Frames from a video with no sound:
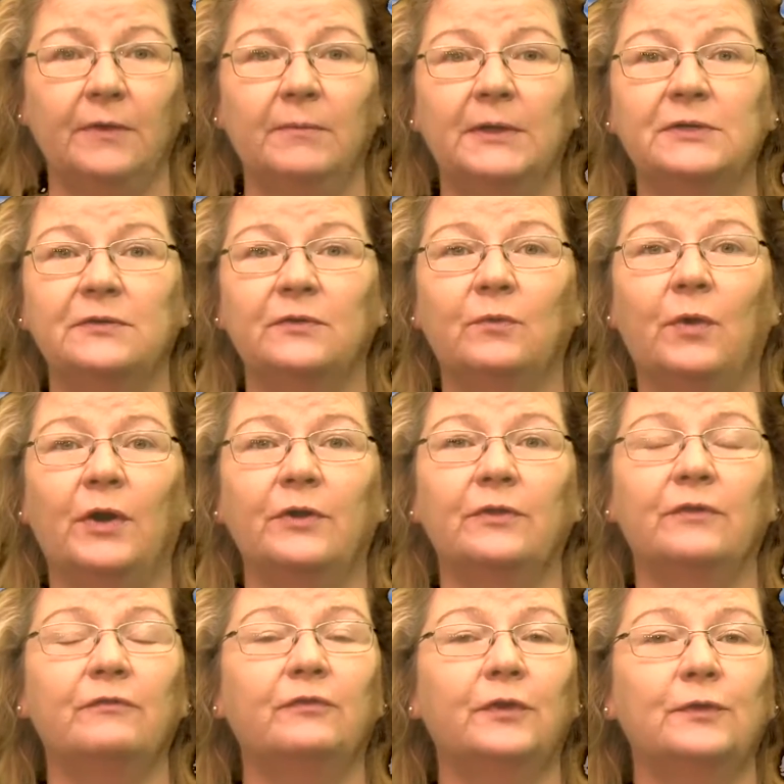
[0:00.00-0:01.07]
Much of the water
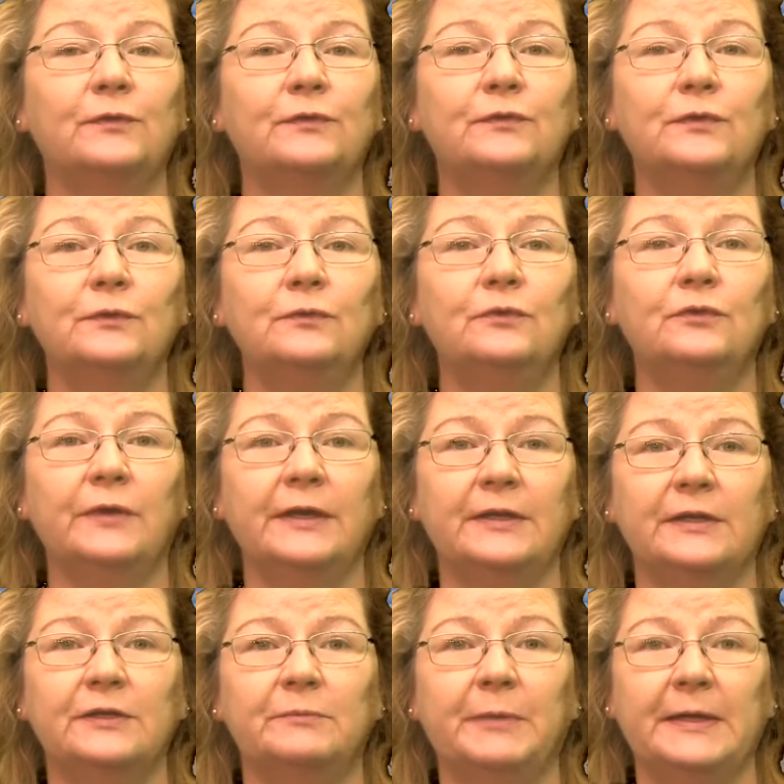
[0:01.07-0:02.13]
that flows to
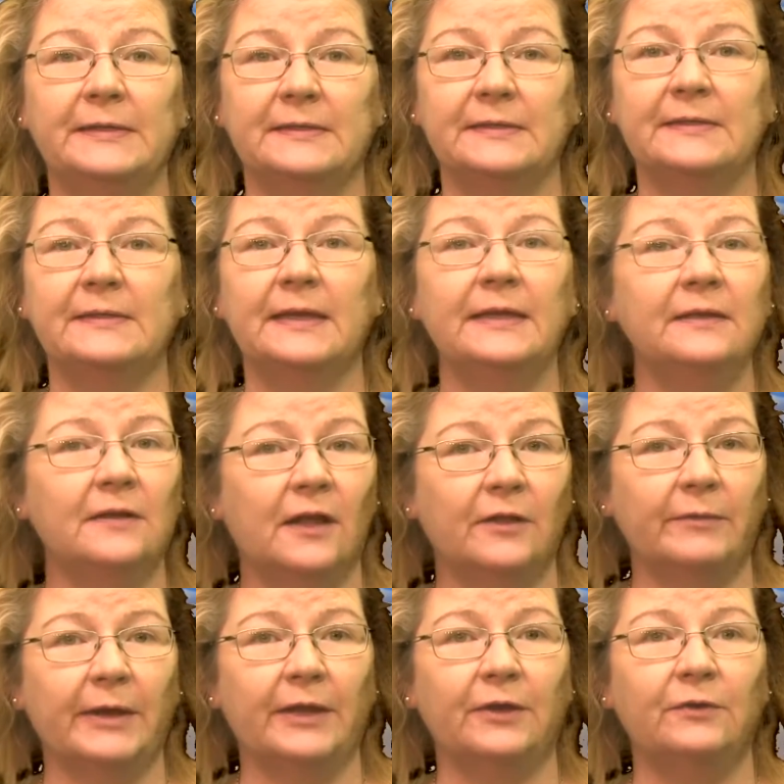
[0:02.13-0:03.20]
drainage basins in
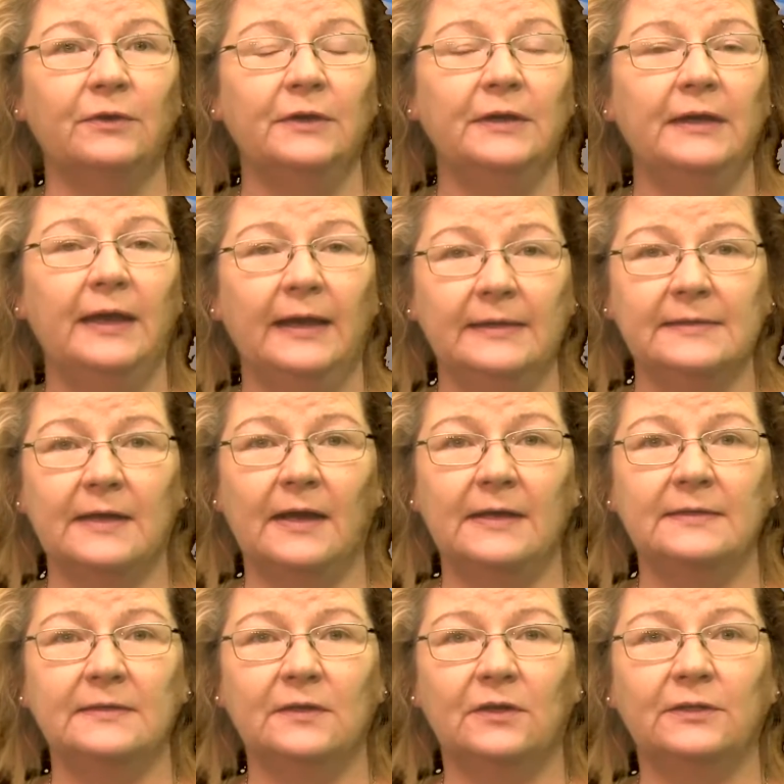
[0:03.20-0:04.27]
Colorado has a
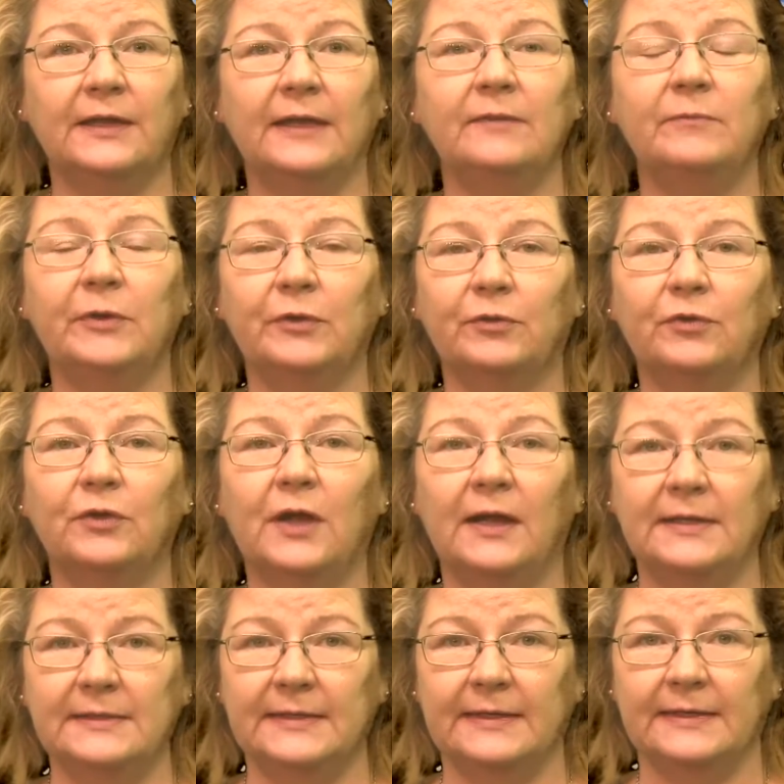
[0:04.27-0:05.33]
high salt and mineral
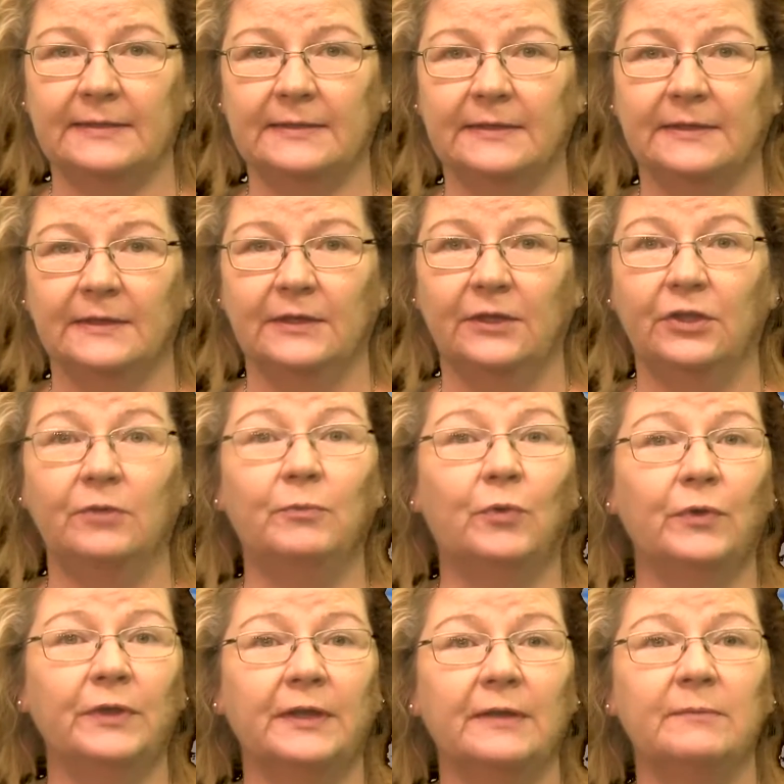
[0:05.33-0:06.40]
content. The
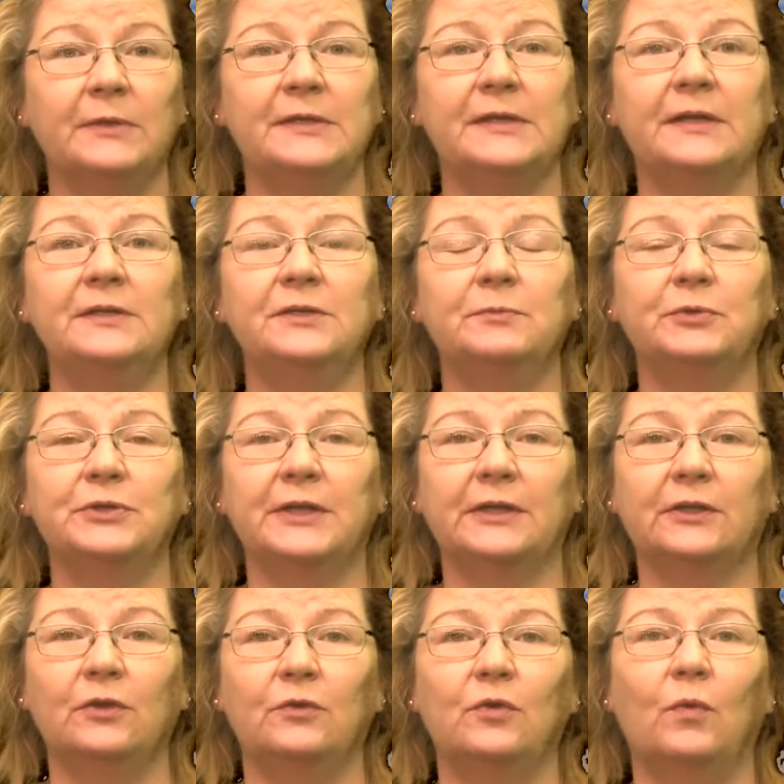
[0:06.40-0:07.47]
more that can be done to
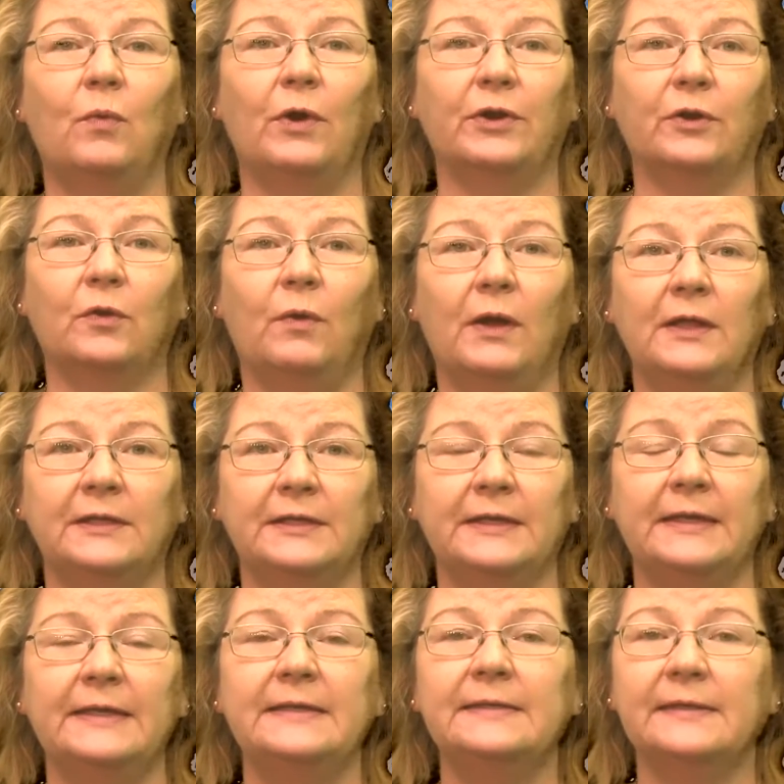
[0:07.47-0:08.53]
protect local water quality
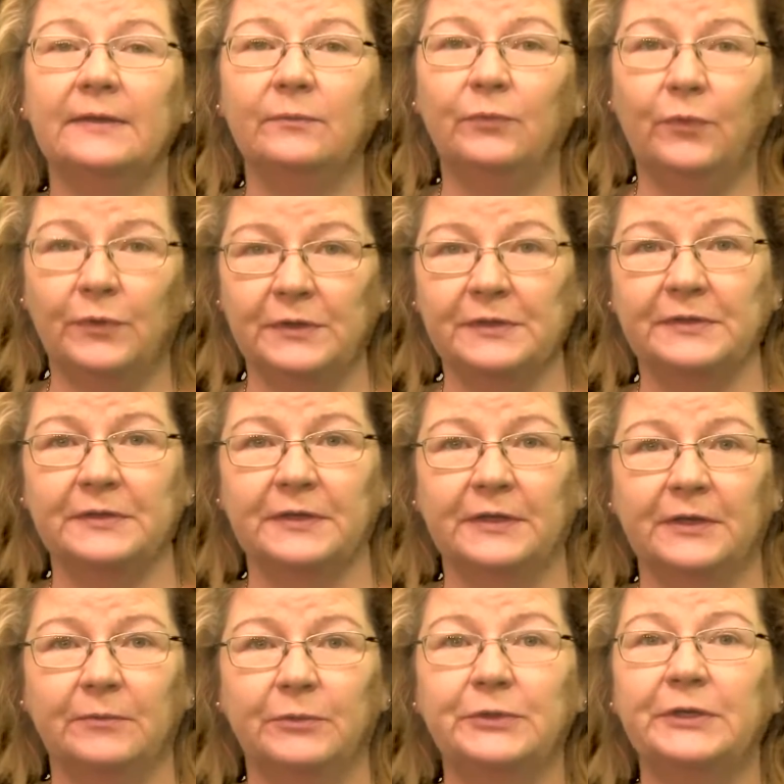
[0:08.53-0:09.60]
is important,
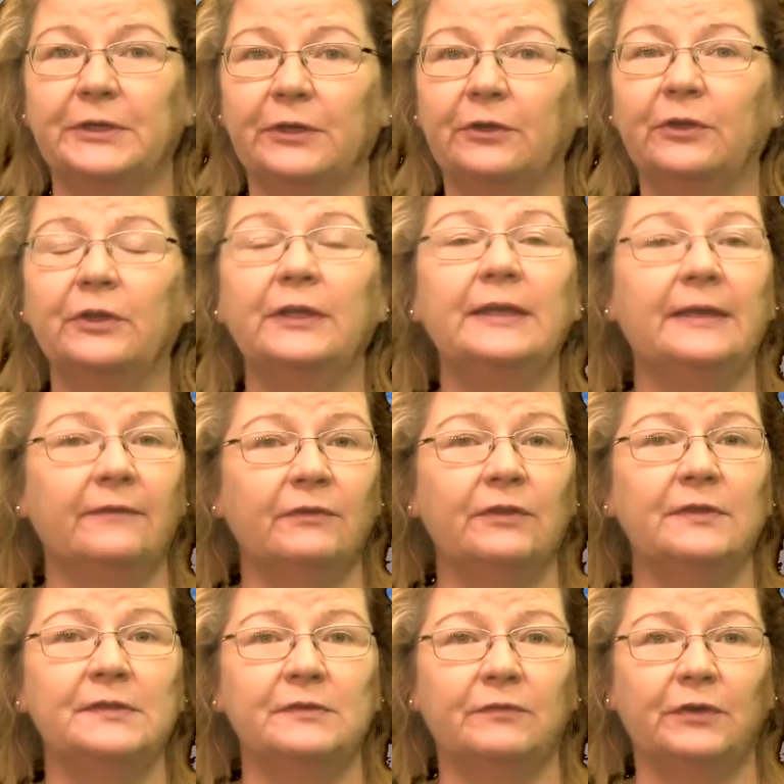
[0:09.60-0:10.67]
particularly given
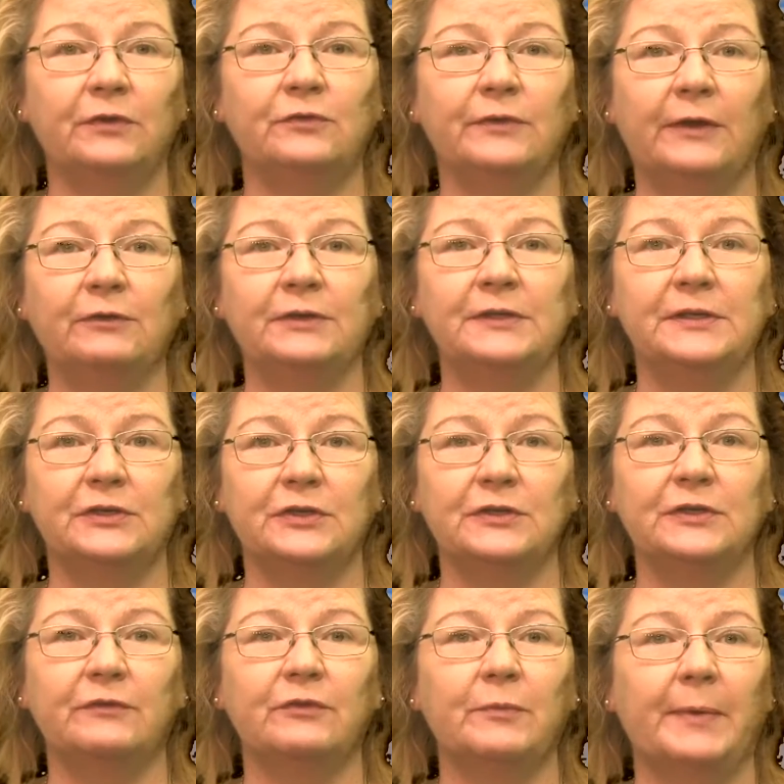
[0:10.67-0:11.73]
the severe drought conditions
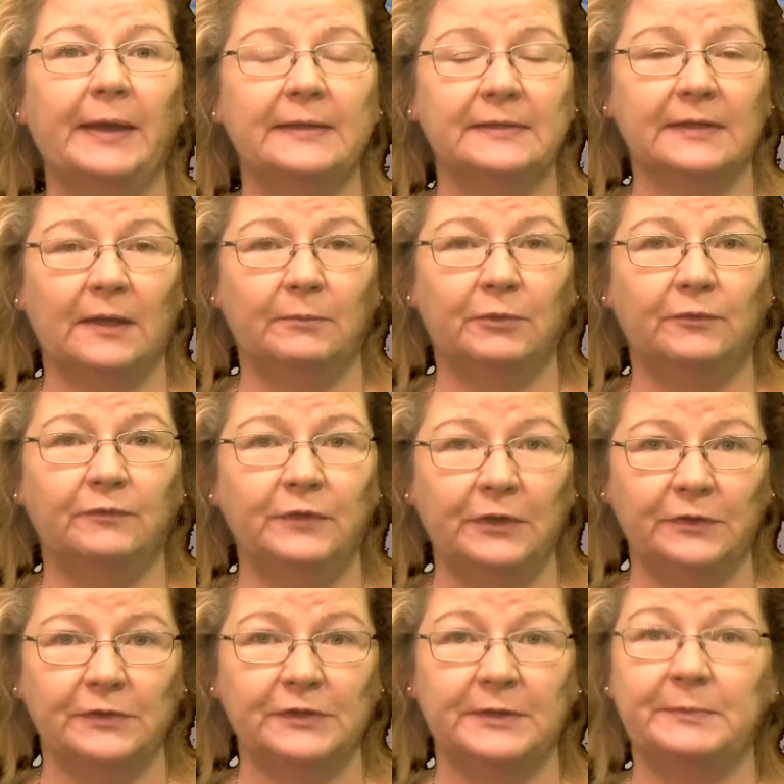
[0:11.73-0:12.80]
over the past couple of
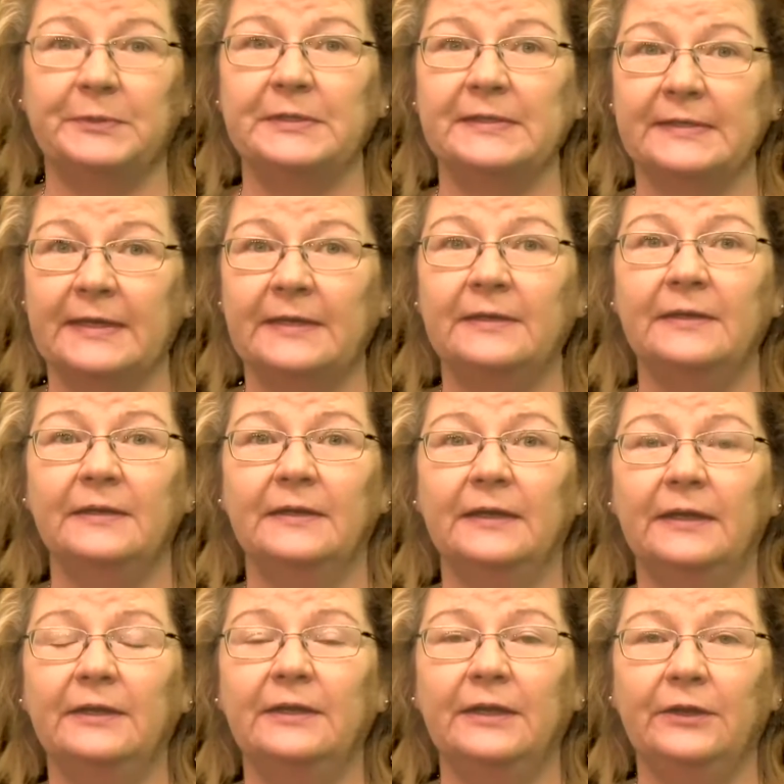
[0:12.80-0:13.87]
years, Tipton said
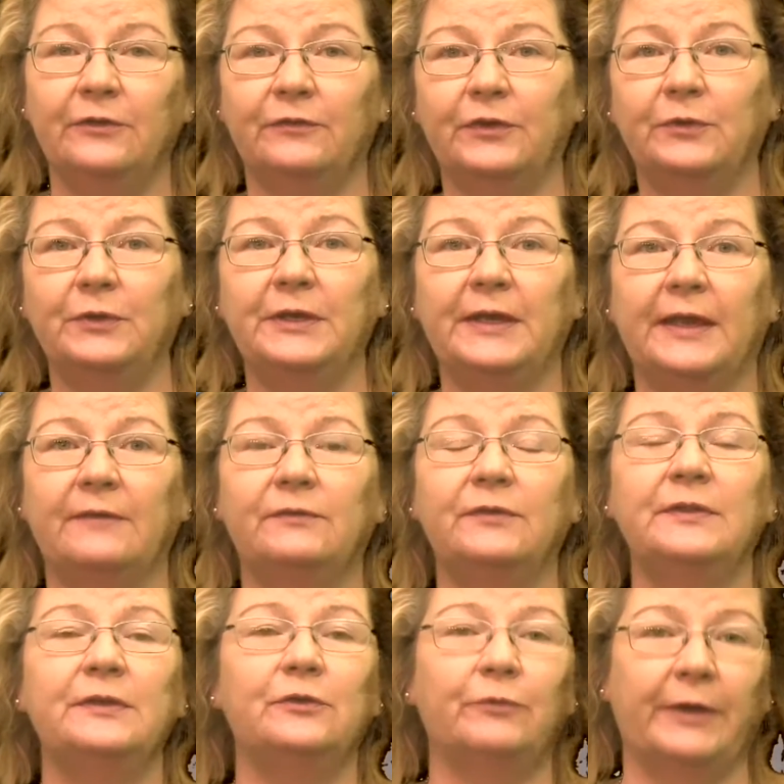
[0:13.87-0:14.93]
in an interview he gave to
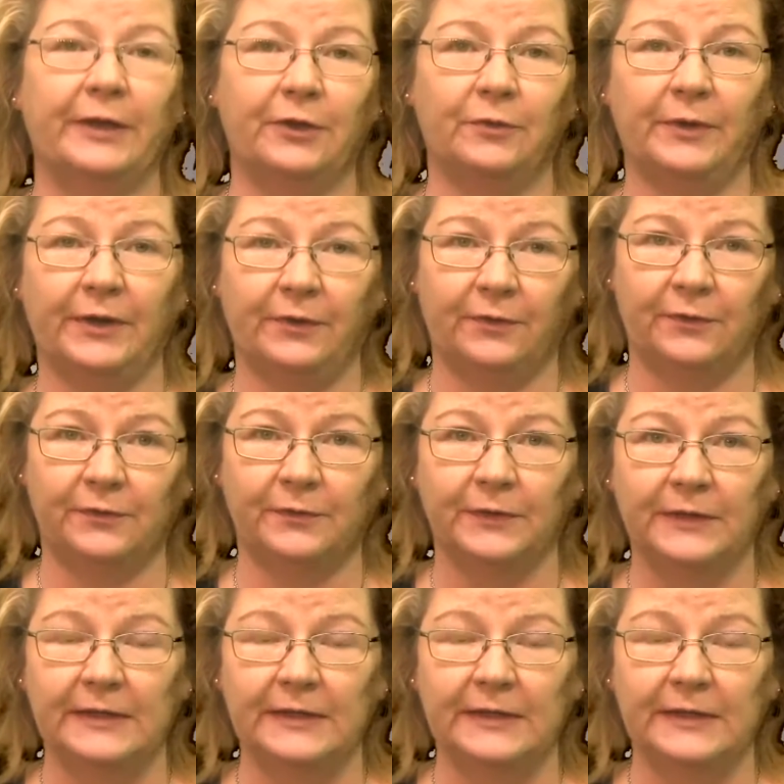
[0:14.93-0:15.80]
the Durango Herald.